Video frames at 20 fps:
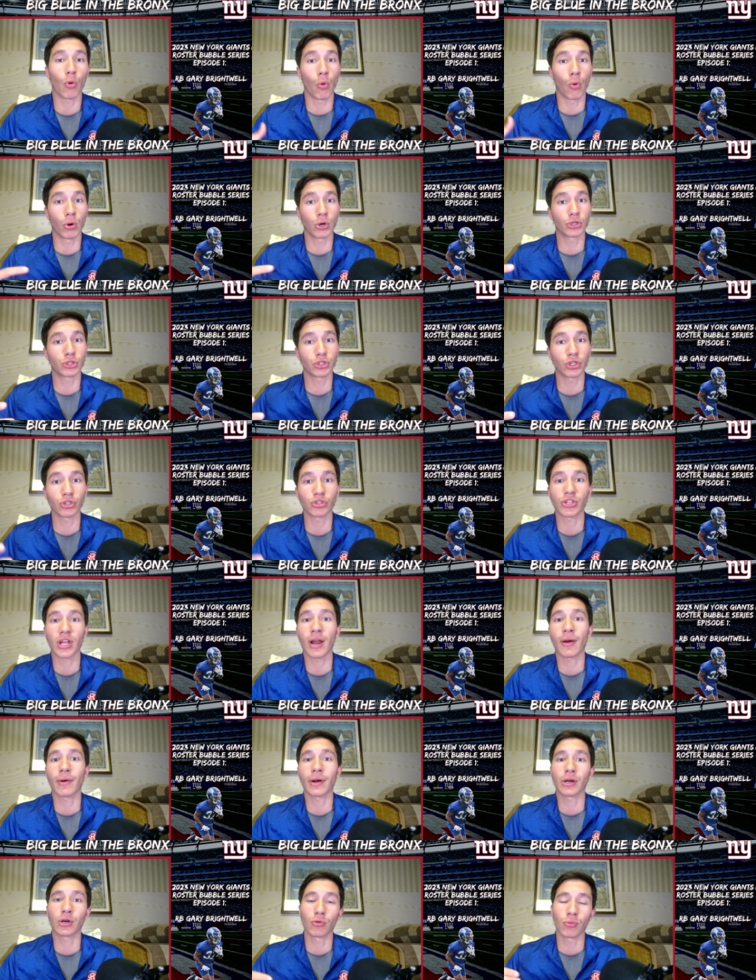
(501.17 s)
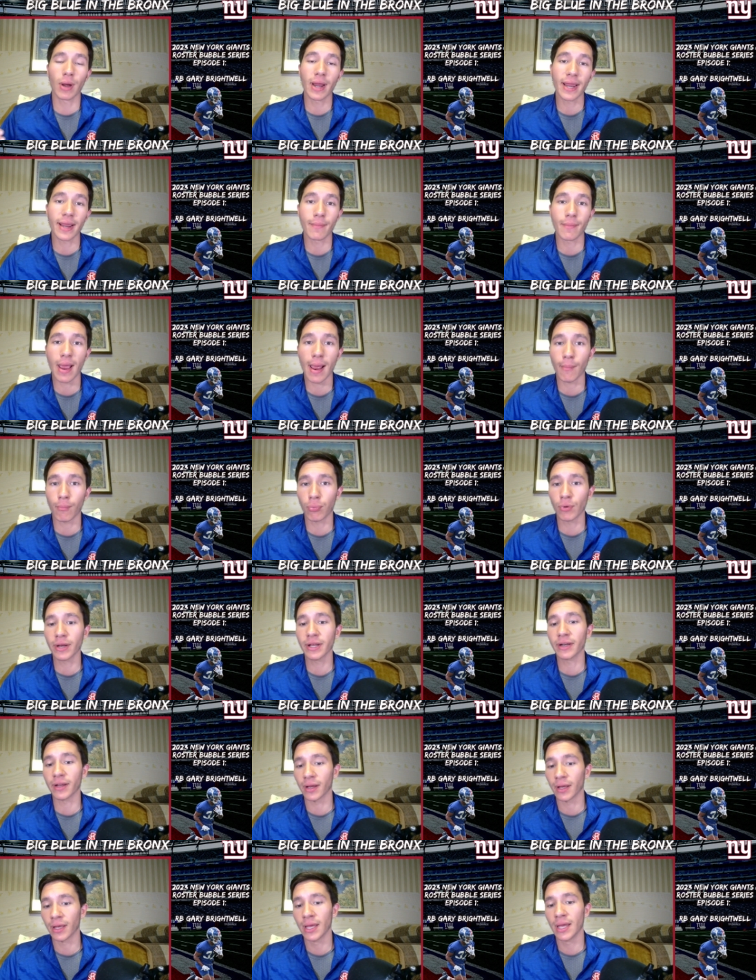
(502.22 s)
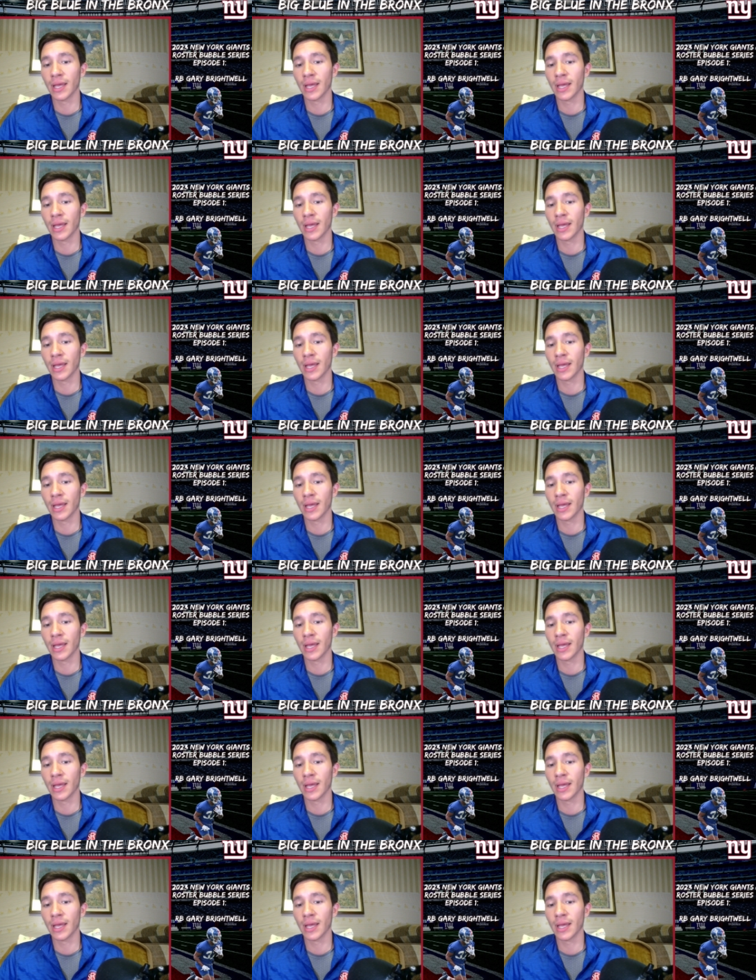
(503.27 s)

or it's just Eric Gray and Matt Breida.